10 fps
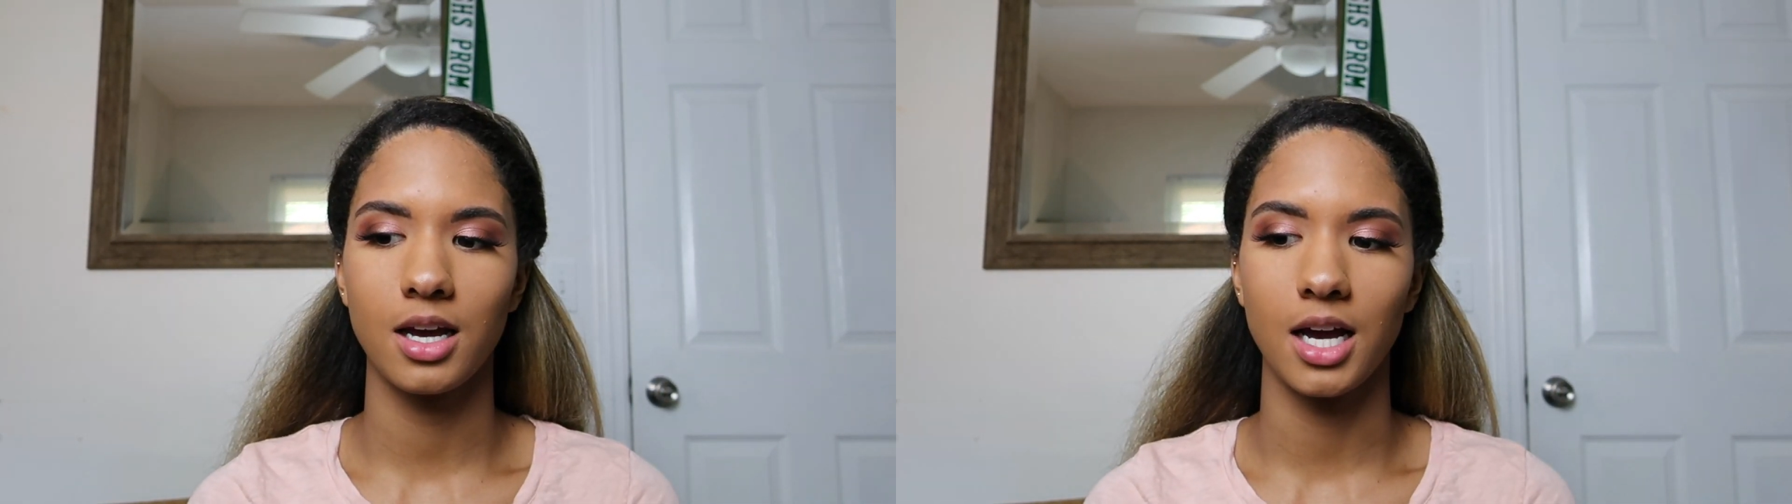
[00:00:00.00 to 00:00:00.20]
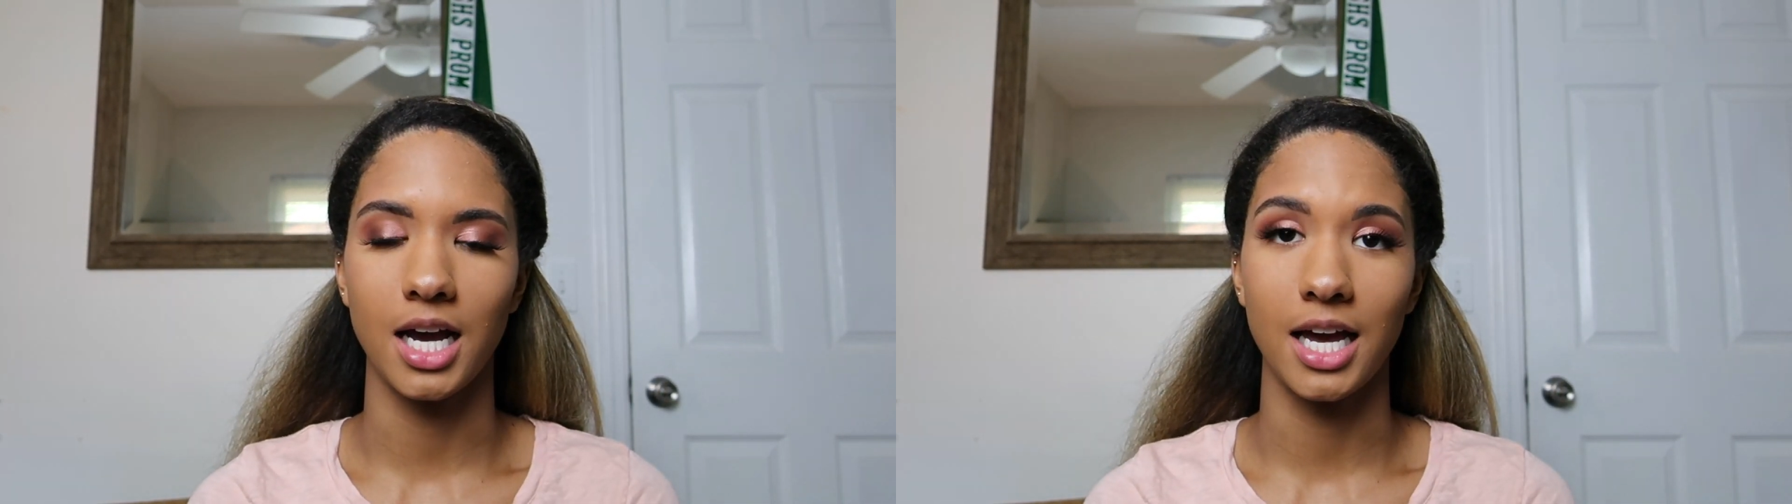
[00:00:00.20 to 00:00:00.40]

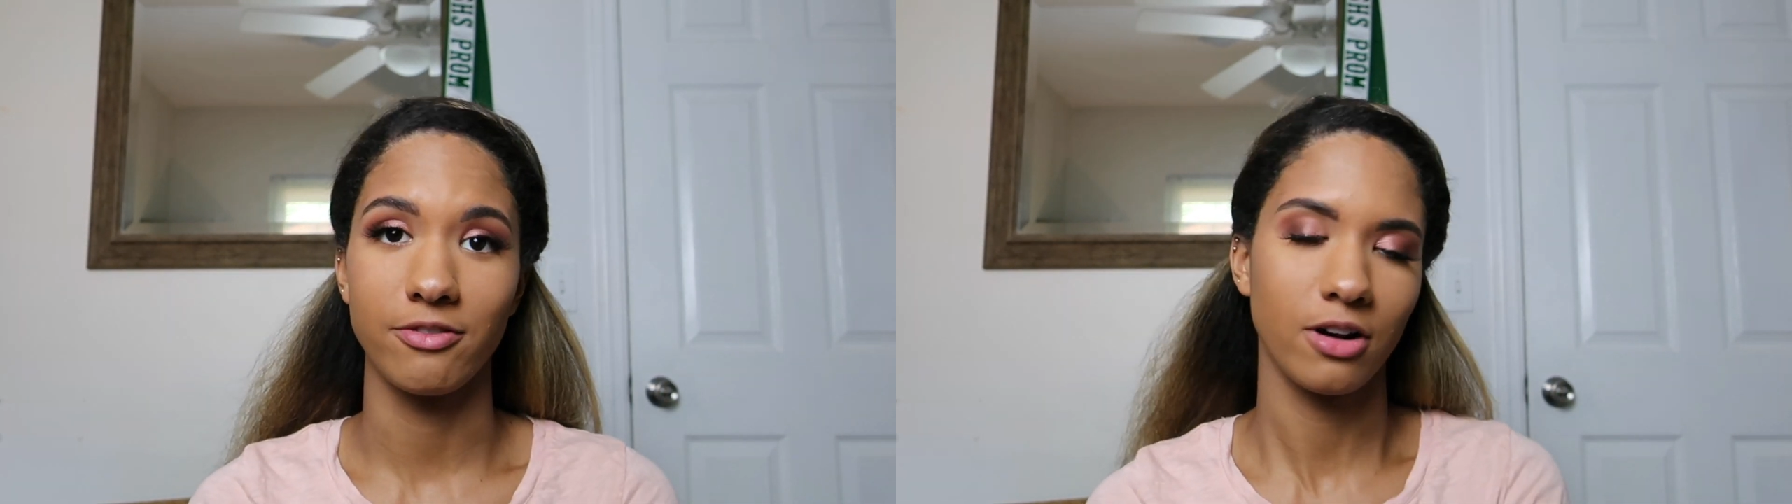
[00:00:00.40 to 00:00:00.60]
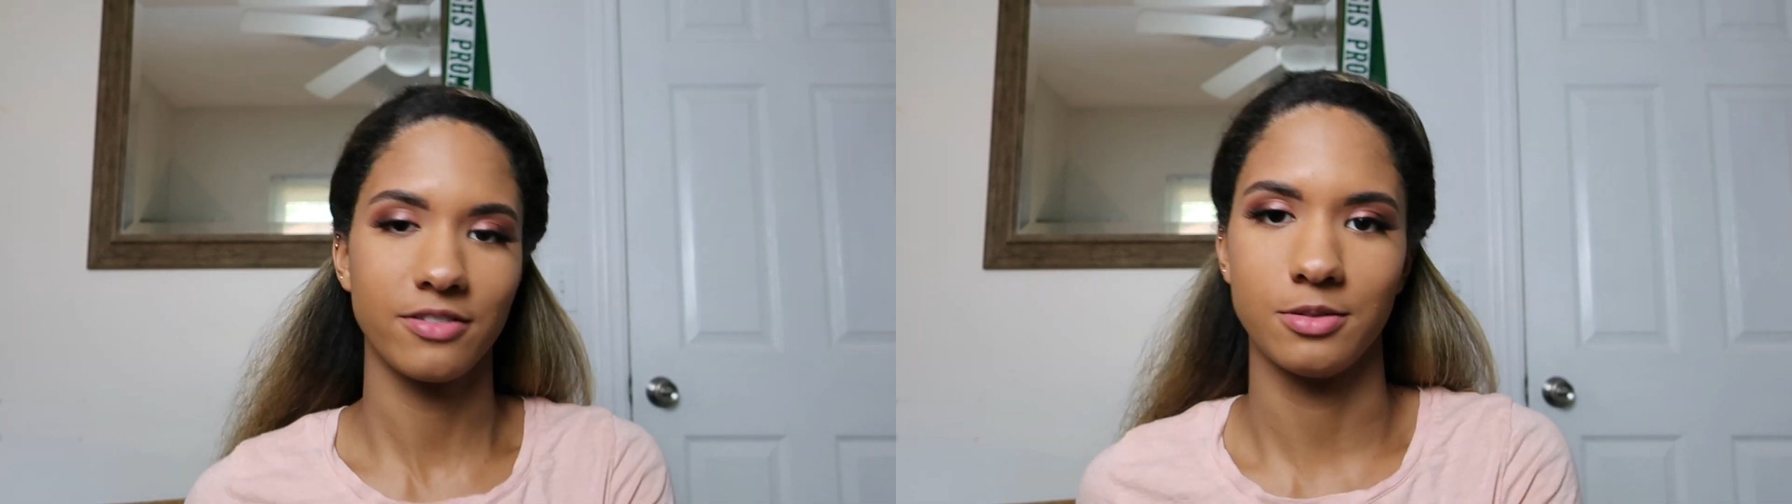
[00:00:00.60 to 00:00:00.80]

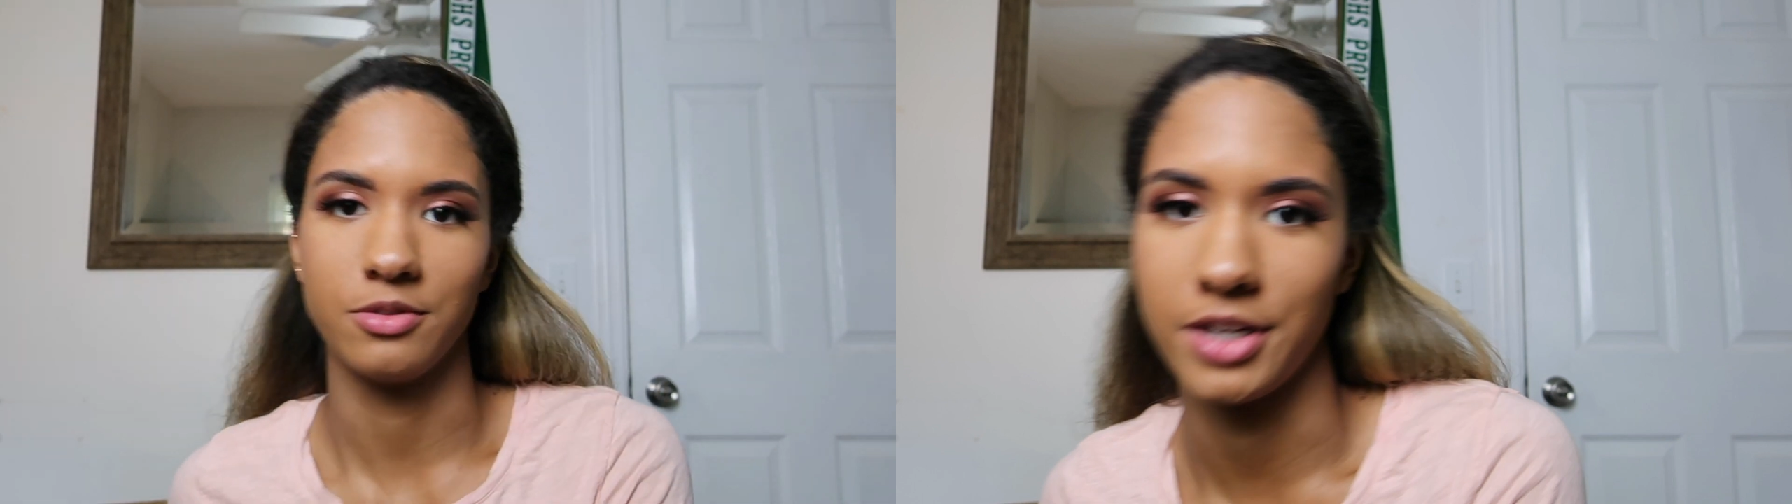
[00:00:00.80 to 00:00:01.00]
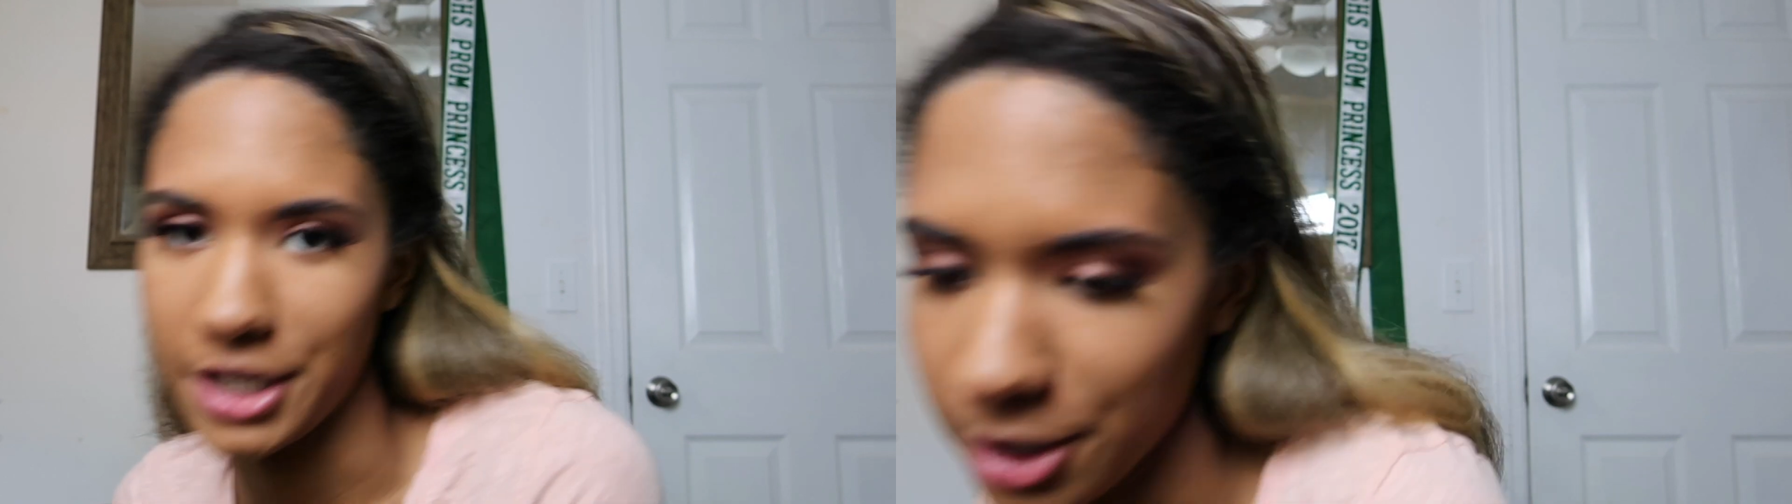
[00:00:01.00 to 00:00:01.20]
I've already filmed
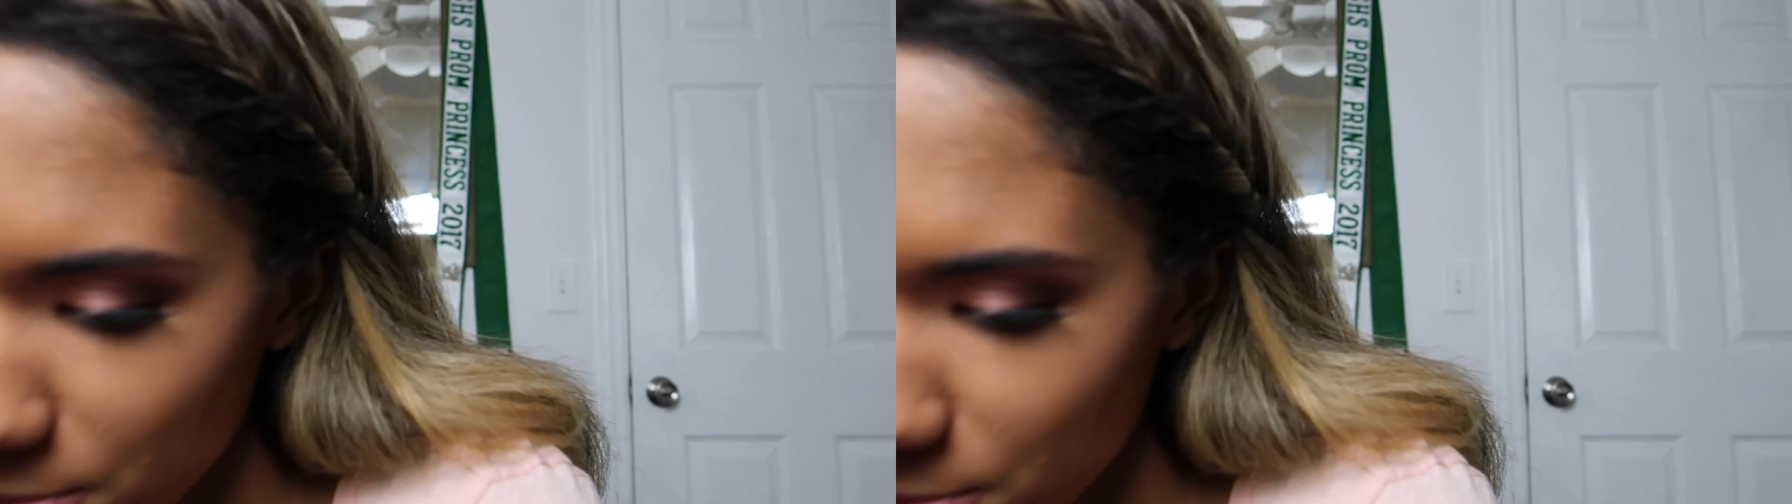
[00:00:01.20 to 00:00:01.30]
a video,